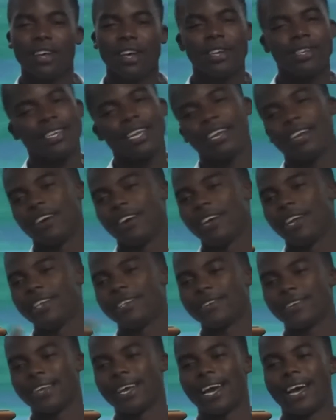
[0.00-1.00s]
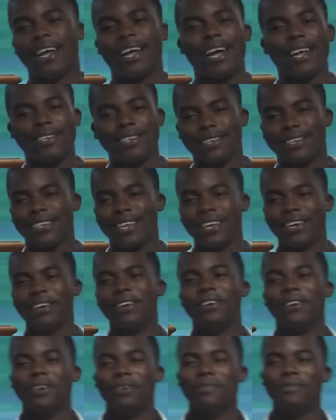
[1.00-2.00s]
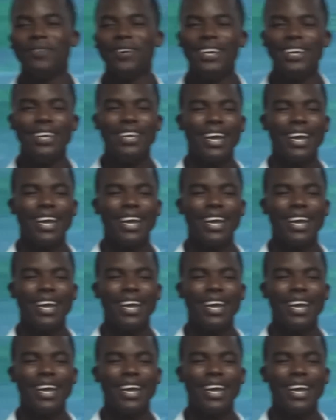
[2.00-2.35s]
I said, "No, that's the guy. I just take him home."